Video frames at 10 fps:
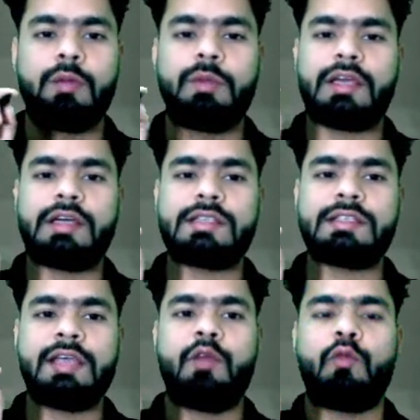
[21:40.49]

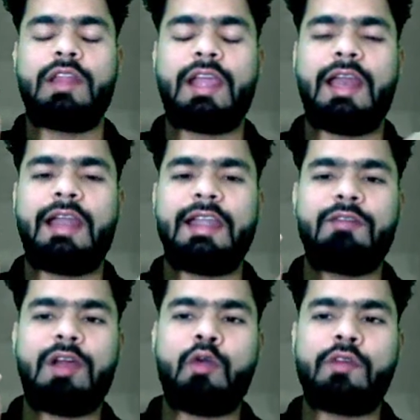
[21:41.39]
because when the collective
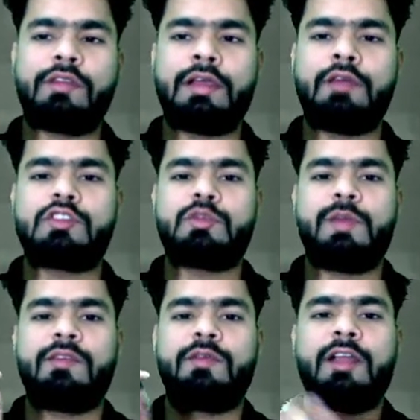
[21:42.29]
noun is there, which
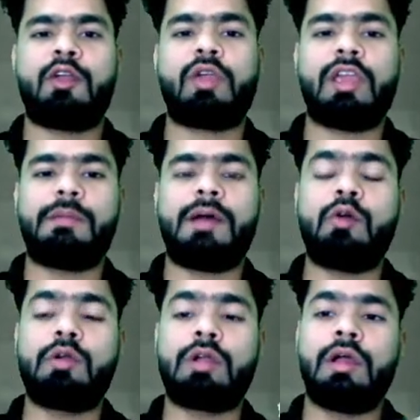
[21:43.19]
means we are talking
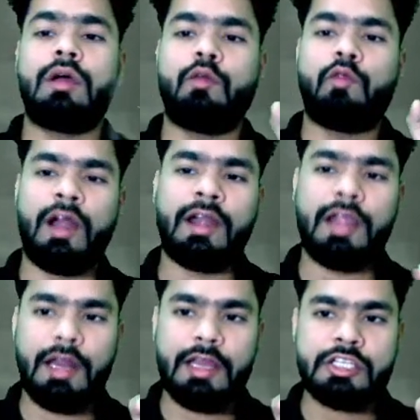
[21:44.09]
about one
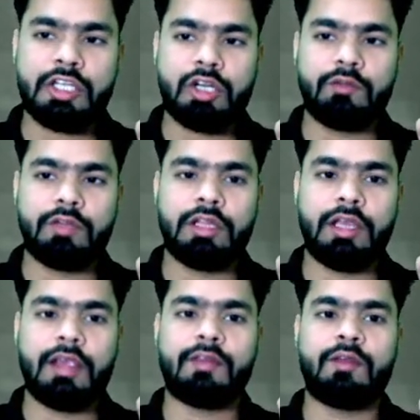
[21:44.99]
collection of the
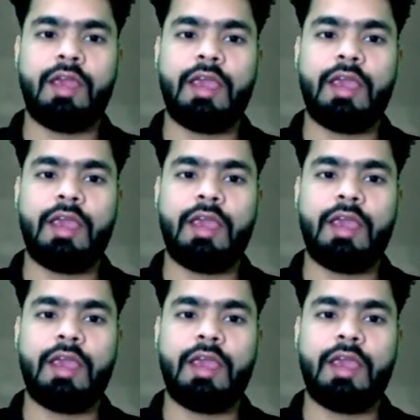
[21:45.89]
things.